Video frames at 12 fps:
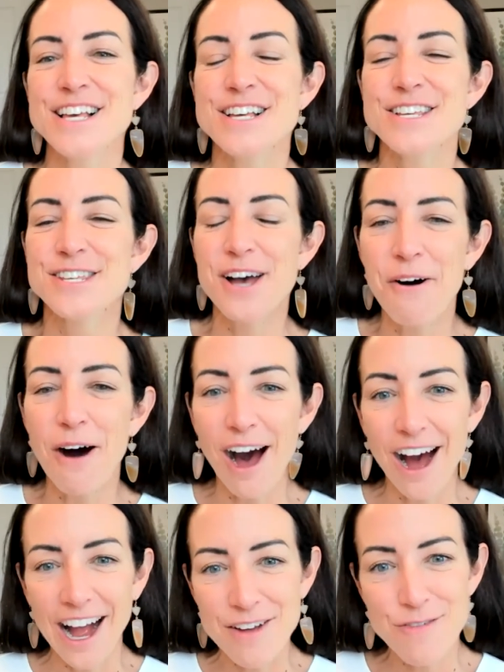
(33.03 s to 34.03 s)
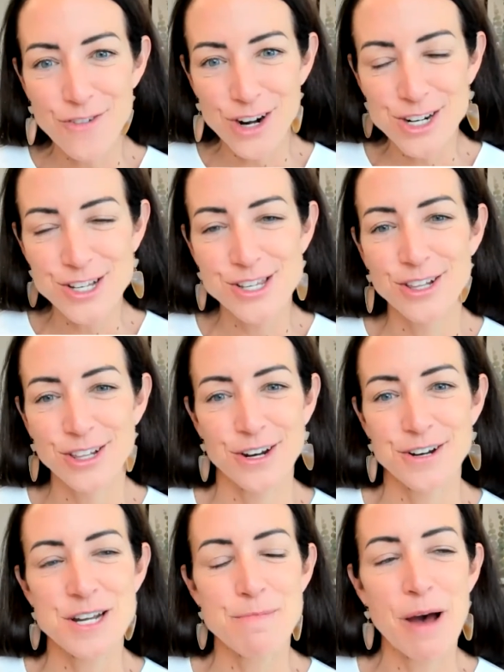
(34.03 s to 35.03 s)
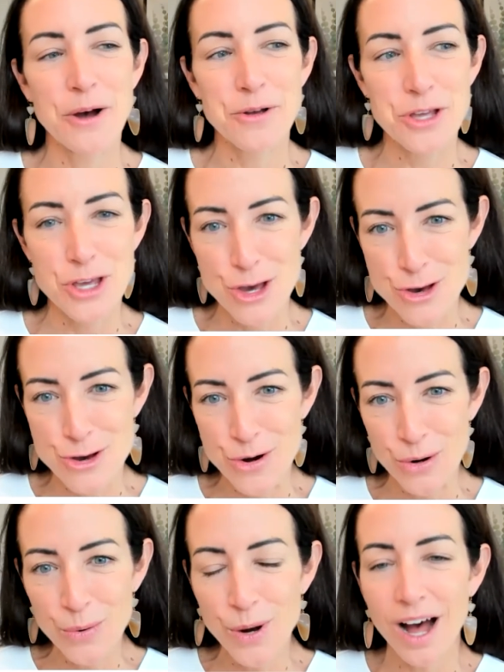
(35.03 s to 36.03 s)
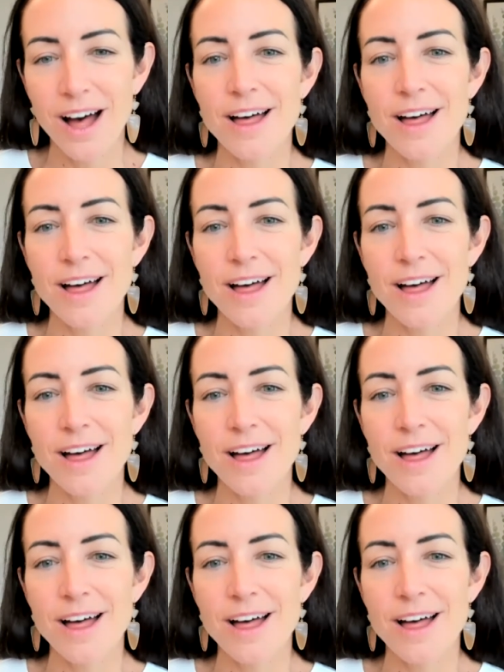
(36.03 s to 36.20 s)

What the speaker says: So I first learned about you